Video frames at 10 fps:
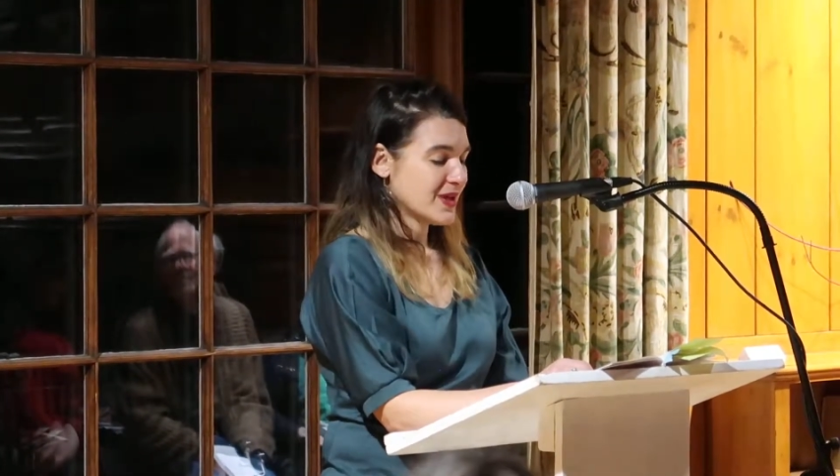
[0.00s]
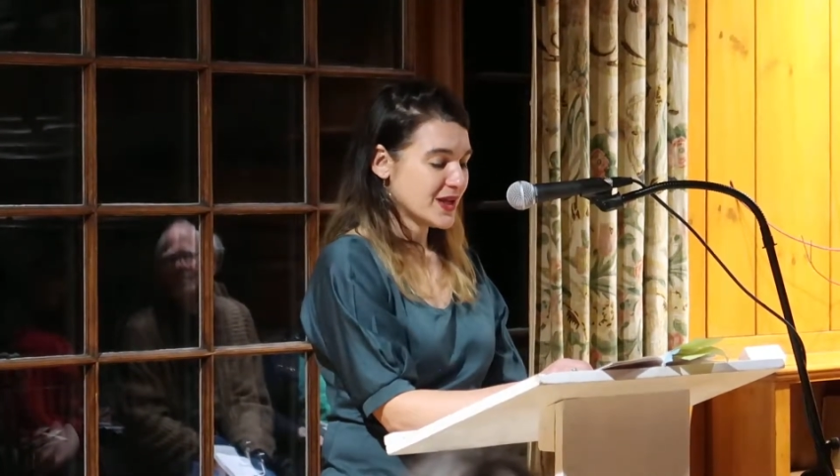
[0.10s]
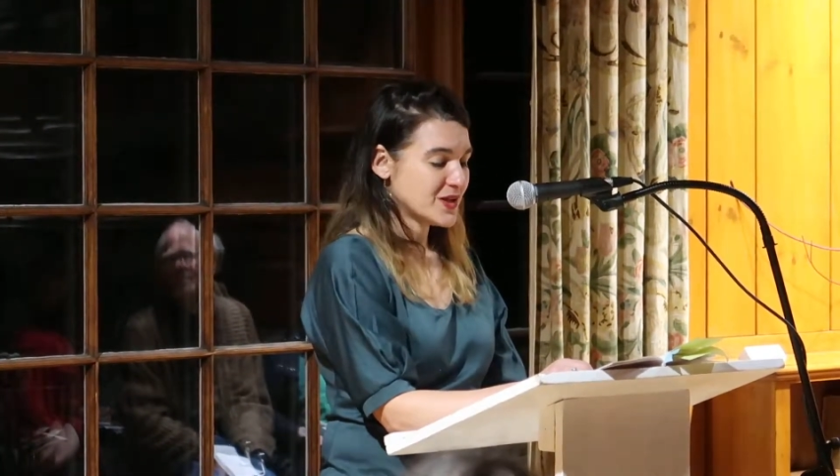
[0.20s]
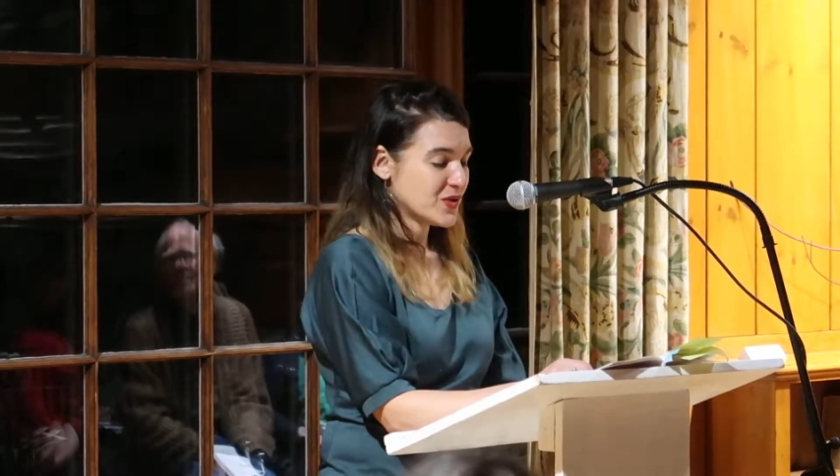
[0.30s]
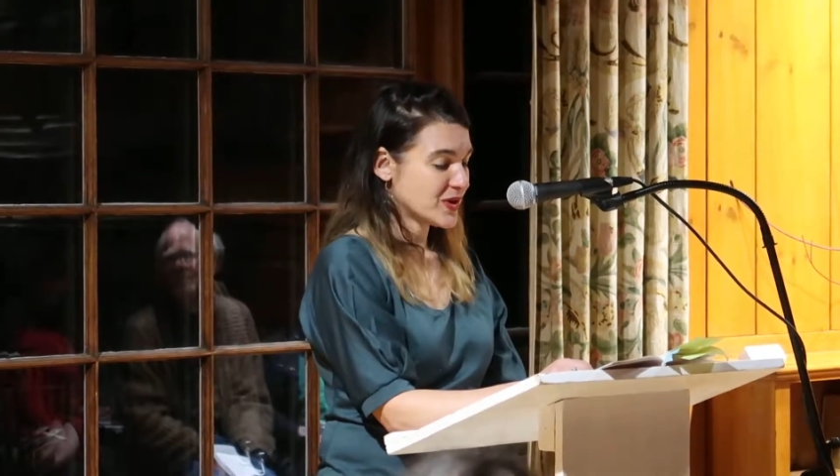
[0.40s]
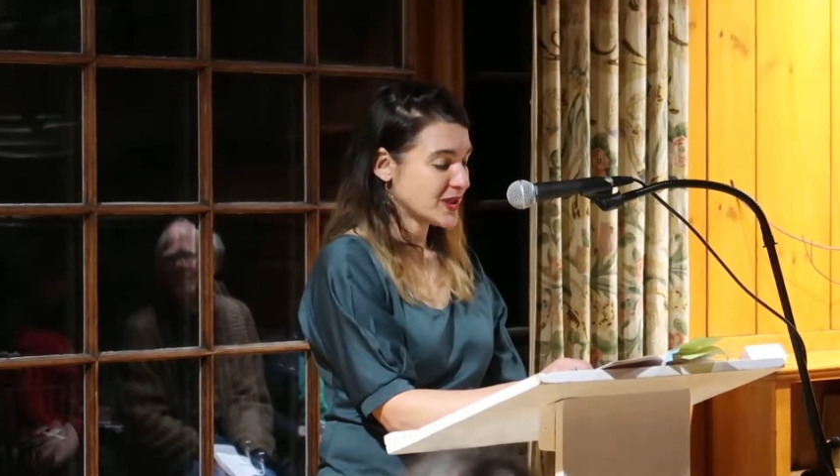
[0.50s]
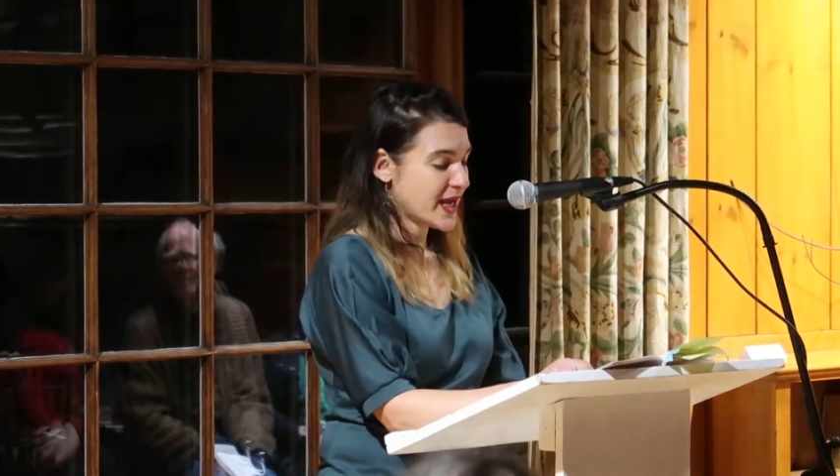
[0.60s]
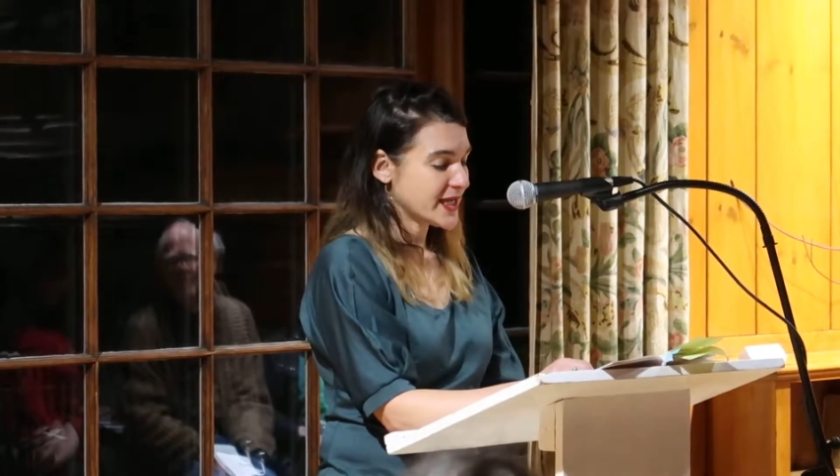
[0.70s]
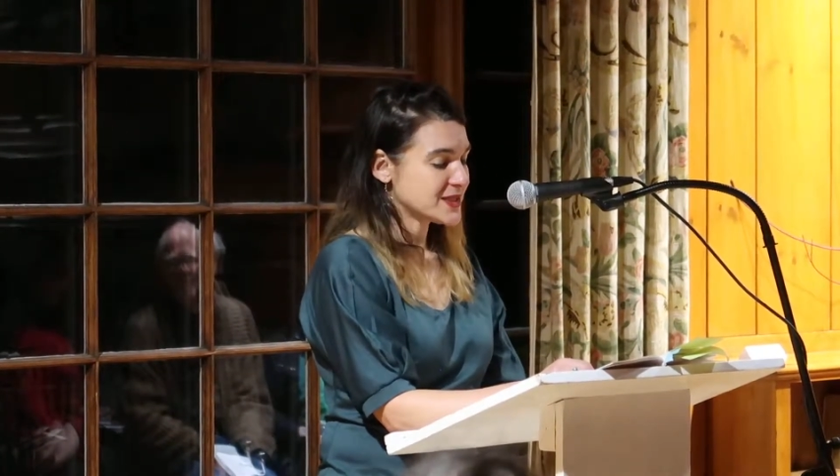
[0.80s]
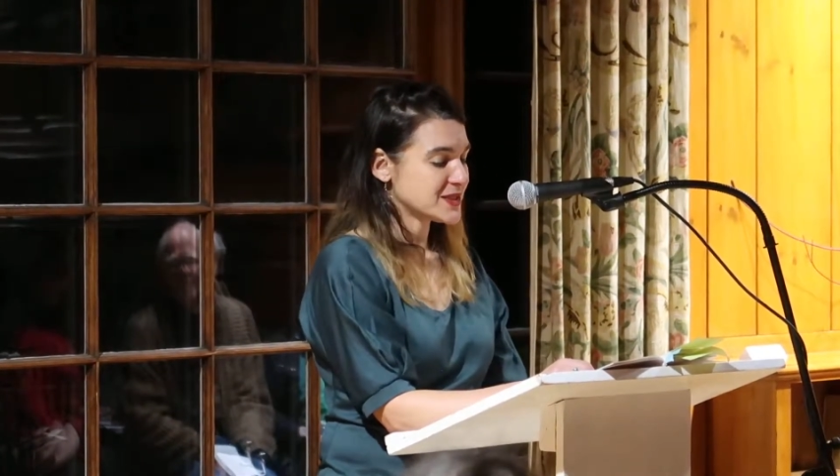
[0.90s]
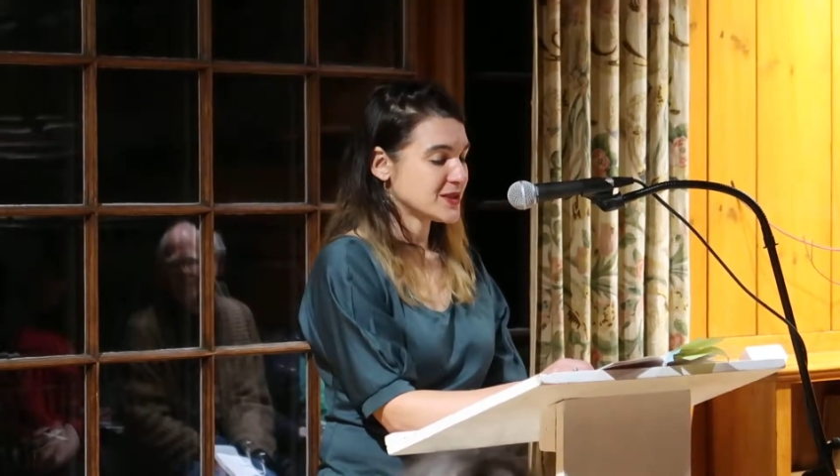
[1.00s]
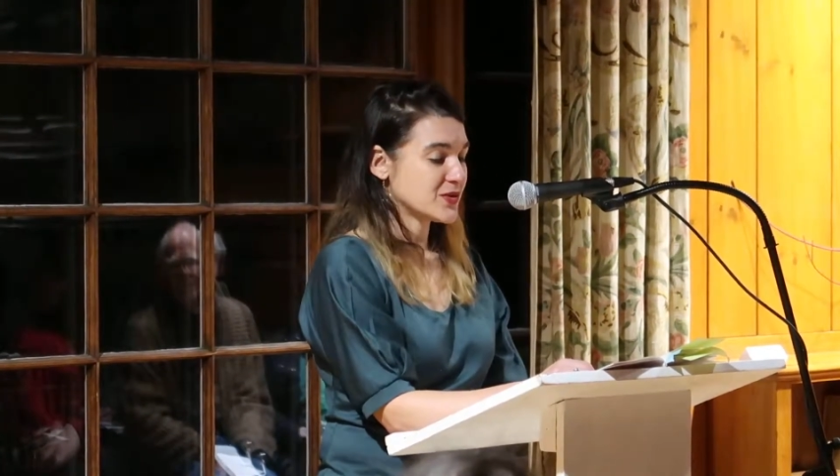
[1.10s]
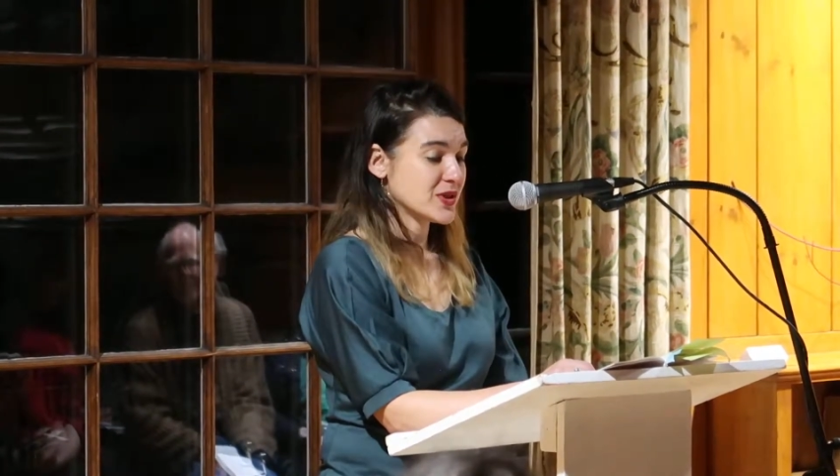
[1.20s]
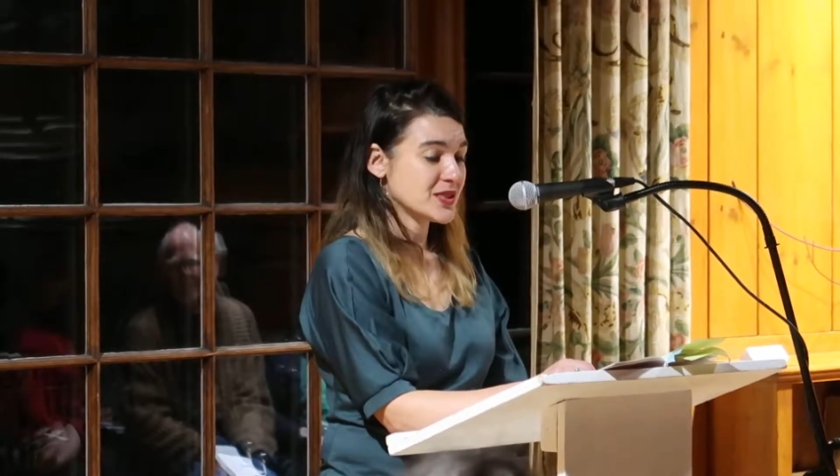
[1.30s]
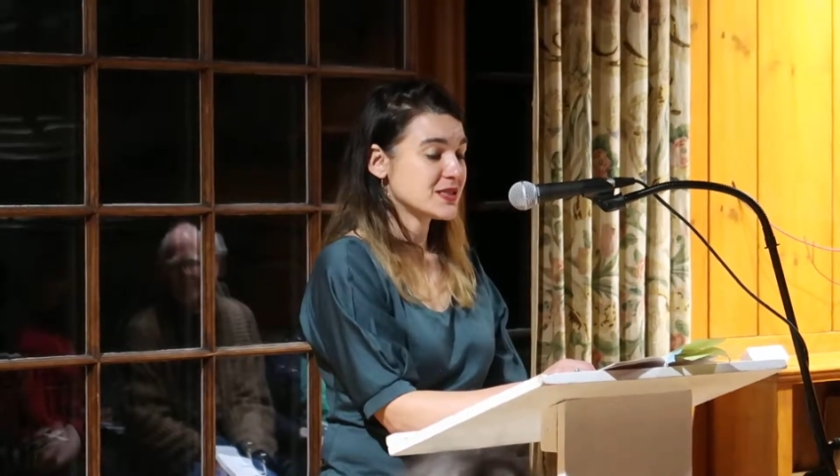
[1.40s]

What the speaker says: In your light, or the